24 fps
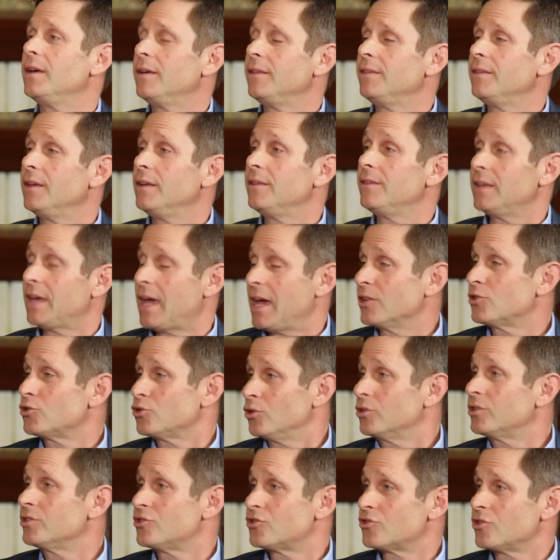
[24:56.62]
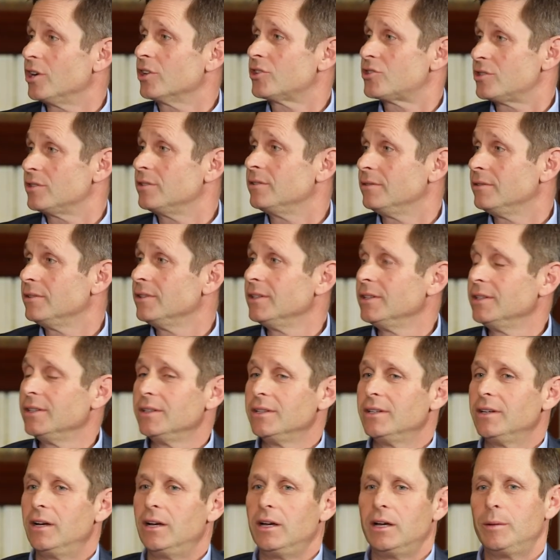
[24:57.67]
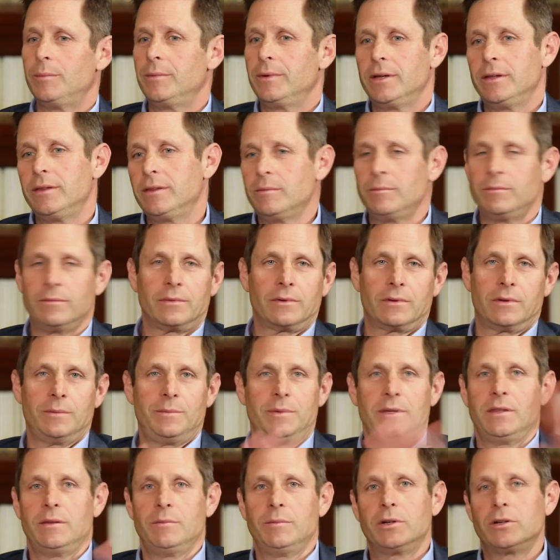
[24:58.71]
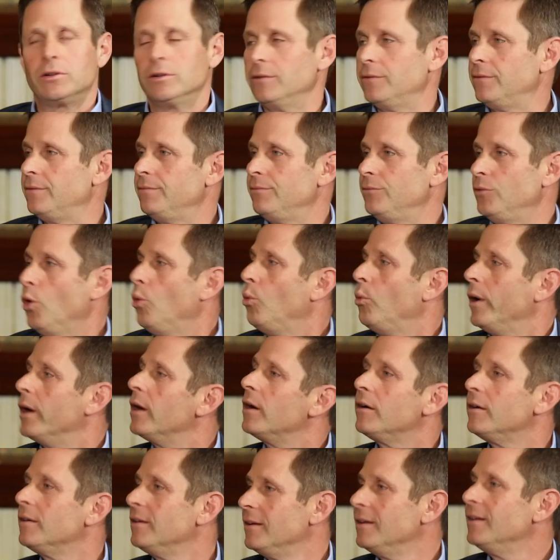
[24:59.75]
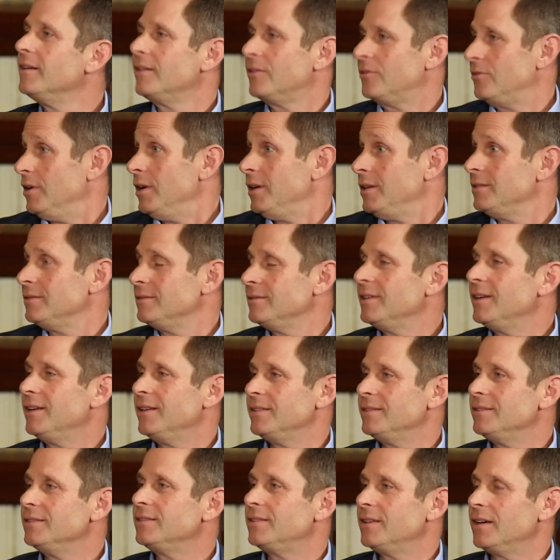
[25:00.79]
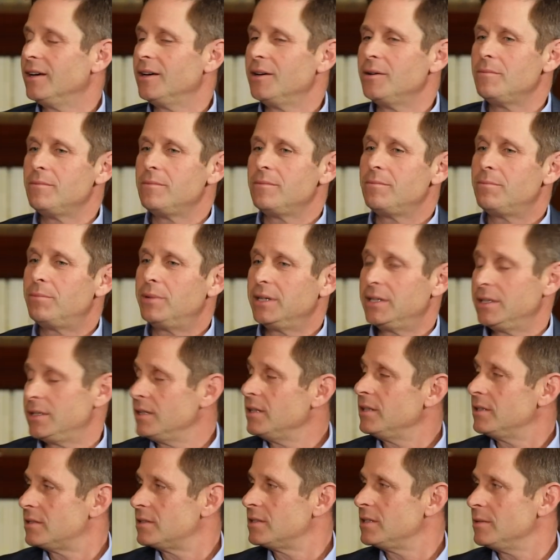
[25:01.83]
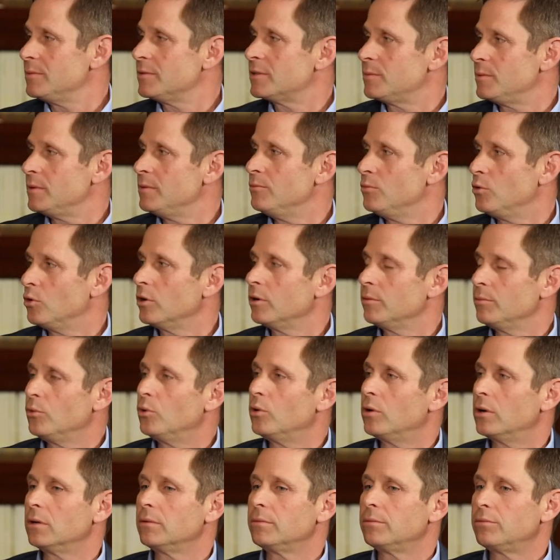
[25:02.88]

and then the actual construction, um, and the, could be in the middle of nowhere, right? right. And um, but it, it, seems to be more and more